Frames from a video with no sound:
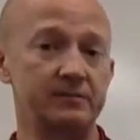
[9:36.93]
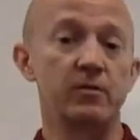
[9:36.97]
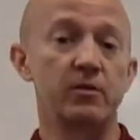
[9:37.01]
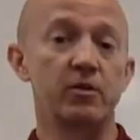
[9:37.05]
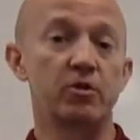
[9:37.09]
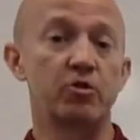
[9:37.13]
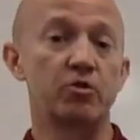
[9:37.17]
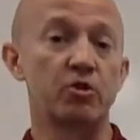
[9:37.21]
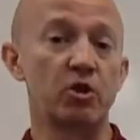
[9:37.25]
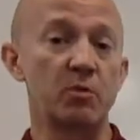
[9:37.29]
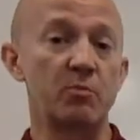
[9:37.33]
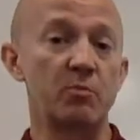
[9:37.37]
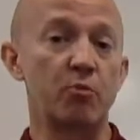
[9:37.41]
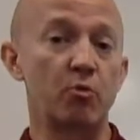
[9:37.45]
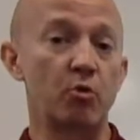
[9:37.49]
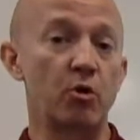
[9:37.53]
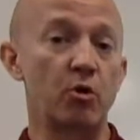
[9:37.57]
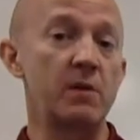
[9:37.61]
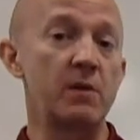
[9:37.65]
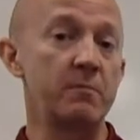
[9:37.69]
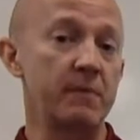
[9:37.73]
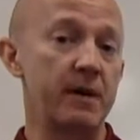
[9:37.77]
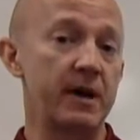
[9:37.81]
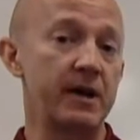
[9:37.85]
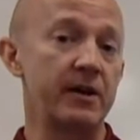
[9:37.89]
Group
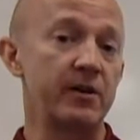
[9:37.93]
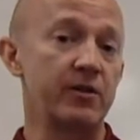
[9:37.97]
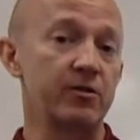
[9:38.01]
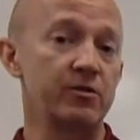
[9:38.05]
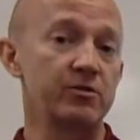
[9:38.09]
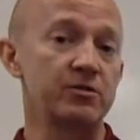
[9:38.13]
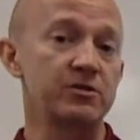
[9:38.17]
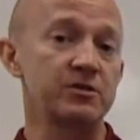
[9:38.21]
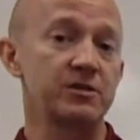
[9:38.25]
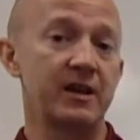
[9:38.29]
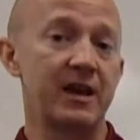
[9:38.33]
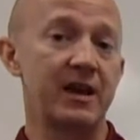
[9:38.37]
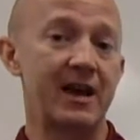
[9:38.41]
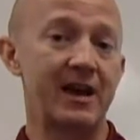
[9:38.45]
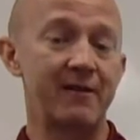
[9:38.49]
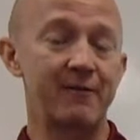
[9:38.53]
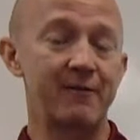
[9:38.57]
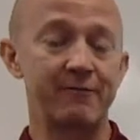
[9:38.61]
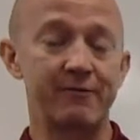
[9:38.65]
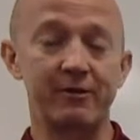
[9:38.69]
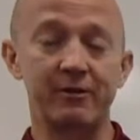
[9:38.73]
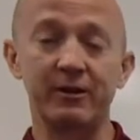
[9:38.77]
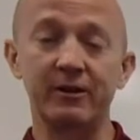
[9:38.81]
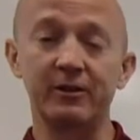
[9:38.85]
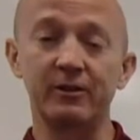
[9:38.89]
1 metals have
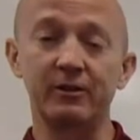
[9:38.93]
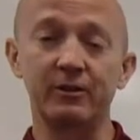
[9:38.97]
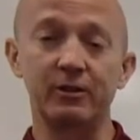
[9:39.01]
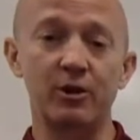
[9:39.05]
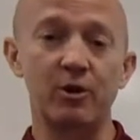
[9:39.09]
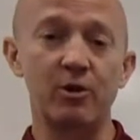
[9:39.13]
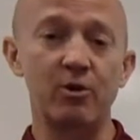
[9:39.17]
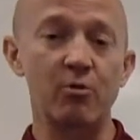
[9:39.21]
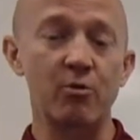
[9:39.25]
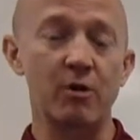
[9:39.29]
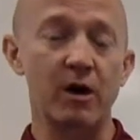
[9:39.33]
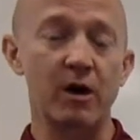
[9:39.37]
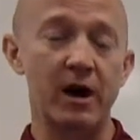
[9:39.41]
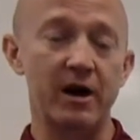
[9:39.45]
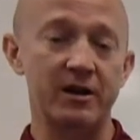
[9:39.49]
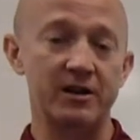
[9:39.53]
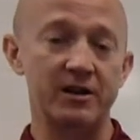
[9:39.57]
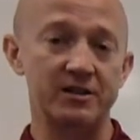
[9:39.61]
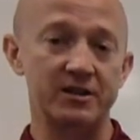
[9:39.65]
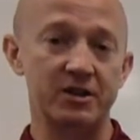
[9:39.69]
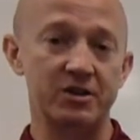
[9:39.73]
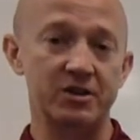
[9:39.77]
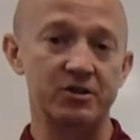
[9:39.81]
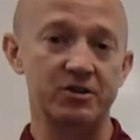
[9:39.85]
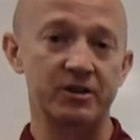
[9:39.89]
very low
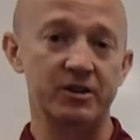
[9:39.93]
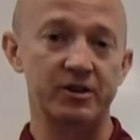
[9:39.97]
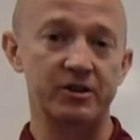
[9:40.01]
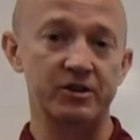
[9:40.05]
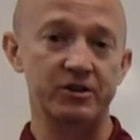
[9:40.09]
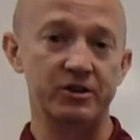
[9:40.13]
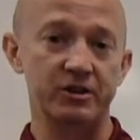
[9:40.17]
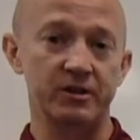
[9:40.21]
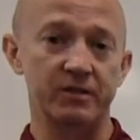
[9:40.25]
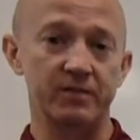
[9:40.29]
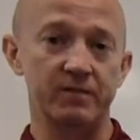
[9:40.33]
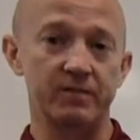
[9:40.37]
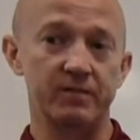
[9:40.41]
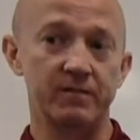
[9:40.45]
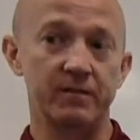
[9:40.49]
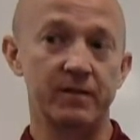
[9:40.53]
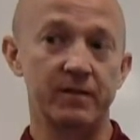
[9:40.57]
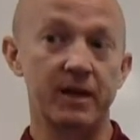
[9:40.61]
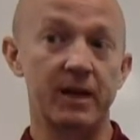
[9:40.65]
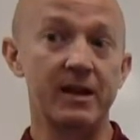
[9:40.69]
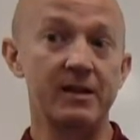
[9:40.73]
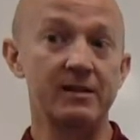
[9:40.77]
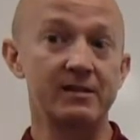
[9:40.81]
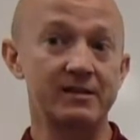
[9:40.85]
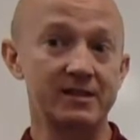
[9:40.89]
ionization energy
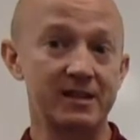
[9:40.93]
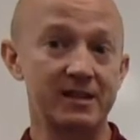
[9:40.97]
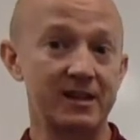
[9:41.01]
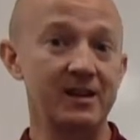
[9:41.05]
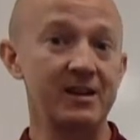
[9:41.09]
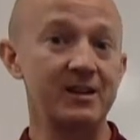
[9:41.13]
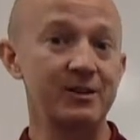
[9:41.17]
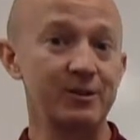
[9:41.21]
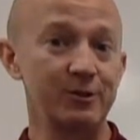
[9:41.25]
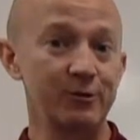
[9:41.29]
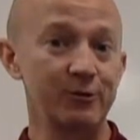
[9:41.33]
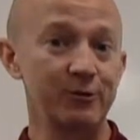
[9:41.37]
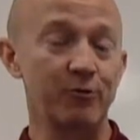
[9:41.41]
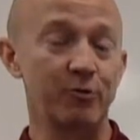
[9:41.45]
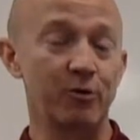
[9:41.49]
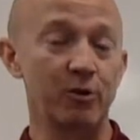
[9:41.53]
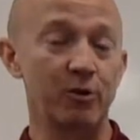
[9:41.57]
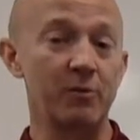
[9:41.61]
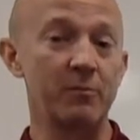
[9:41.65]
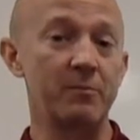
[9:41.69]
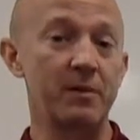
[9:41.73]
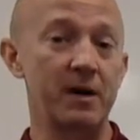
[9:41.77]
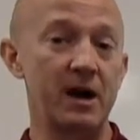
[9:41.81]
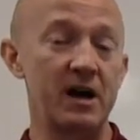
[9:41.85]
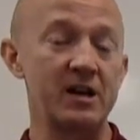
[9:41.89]
and tend to
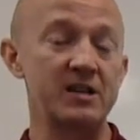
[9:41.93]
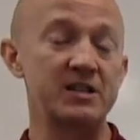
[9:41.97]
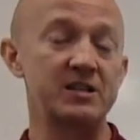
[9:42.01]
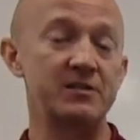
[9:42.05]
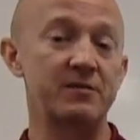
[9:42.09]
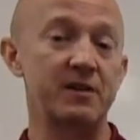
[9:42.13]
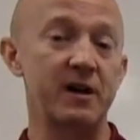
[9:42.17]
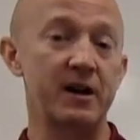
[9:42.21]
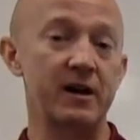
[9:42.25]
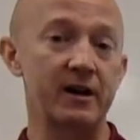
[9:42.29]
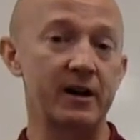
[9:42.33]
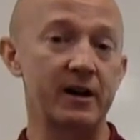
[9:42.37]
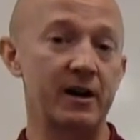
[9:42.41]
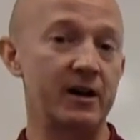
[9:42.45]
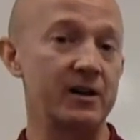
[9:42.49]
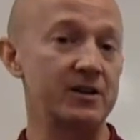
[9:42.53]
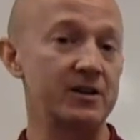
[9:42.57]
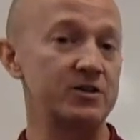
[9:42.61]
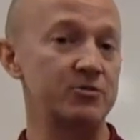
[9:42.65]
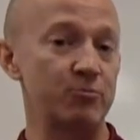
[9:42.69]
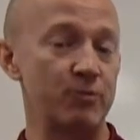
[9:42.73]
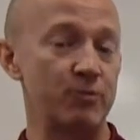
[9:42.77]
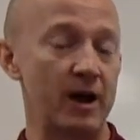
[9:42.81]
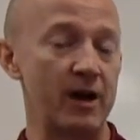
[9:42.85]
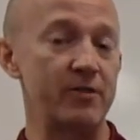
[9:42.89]
form positive
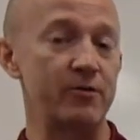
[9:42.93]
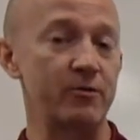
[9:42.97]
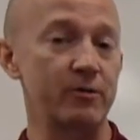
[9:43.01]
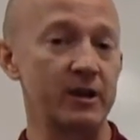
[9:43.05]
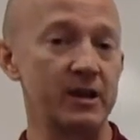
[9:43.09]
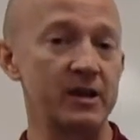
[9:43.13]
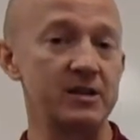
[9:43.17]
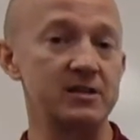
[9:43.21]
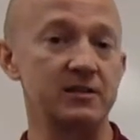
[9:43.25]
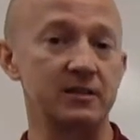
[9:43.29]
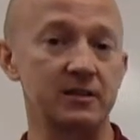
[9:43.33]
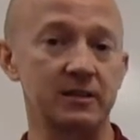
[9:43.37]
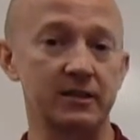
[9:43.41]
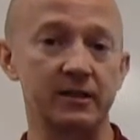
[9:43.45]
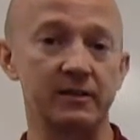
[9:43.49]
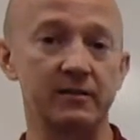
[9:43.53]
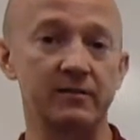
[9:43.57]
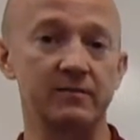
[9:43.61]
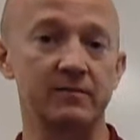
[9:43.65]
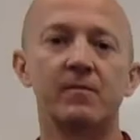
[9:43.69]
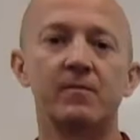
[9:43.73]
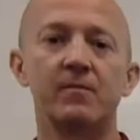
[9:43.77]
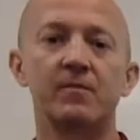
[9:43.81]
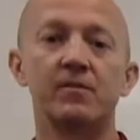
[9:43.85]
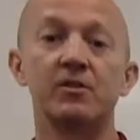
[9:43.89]
ions rather easily.
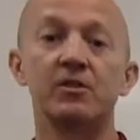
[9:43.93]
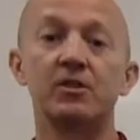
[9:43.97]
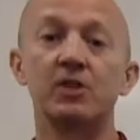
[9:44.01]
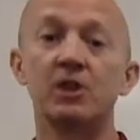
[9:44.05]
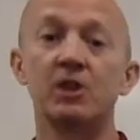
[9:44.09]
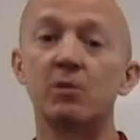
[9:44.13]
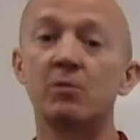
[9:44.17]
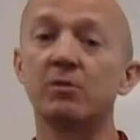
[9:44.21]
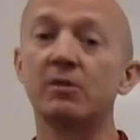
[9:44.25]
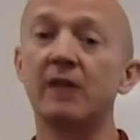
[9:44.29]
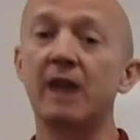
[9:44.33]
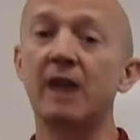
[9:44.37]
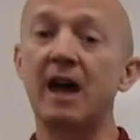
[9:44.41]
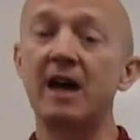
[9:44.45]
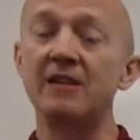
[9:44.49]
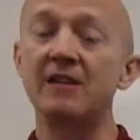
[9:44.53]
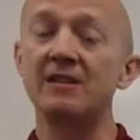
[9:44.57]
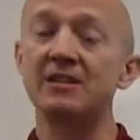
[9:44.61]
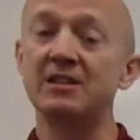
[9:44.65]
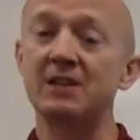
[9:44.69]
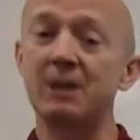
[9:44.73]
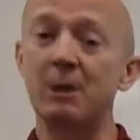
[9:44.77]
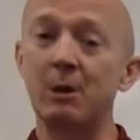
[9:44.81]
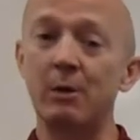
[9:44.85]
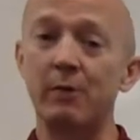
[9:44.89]
The noble
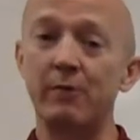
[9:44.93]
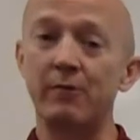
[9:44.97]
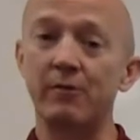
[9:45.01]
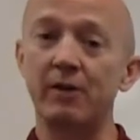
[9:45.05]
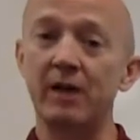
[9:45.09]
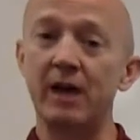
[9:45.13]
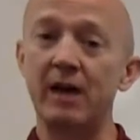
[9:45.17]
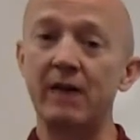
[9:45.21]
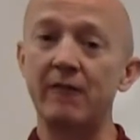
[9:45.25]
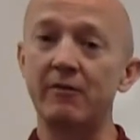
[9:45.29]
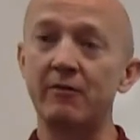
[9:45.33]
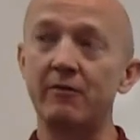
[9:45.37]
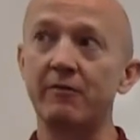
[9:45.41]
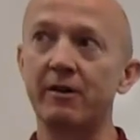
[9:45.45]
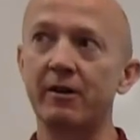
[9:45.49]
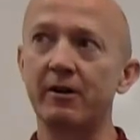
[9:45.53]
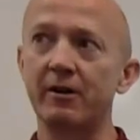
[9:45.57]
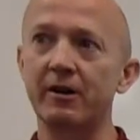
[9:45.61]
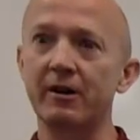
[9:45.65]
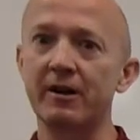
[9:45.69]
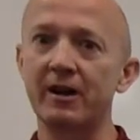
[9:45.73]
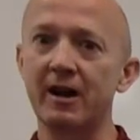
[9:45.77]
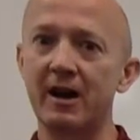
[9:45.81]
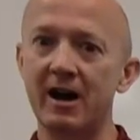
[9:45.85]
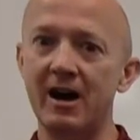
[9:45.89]
gases, however, have a
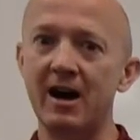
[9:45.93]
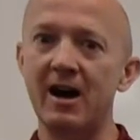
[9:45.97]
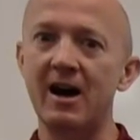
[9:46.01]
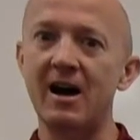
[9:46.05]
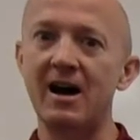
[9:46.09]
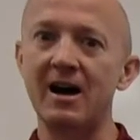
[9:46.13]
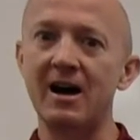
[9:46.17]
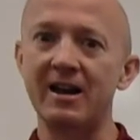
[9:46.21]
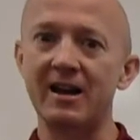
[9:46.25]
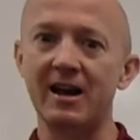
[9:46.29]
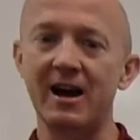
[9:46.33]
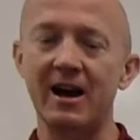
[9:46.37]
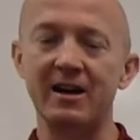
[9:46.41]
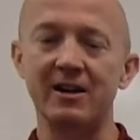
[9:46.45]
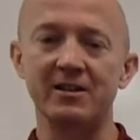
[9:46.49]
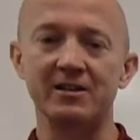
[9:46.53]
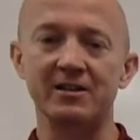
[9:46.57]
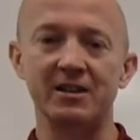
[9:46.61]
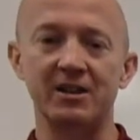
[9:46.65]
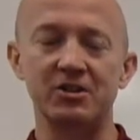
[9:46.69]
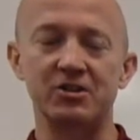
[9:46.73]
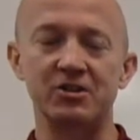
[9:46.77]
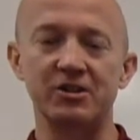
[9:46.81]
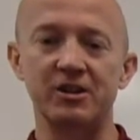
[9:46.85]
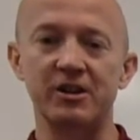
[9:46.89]
very high
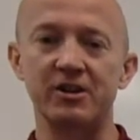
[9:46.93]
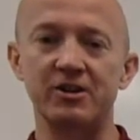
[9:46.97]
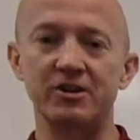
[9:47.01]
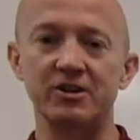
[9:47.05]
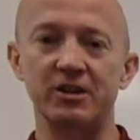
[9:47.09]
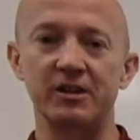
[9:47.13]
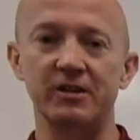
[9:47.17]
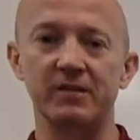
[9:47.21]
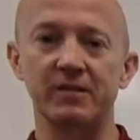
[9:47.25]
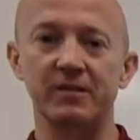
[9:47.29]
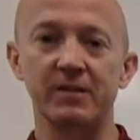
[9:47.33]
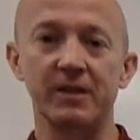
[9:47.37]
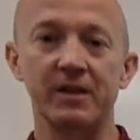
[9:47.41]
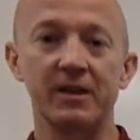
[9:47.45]
ionization energy.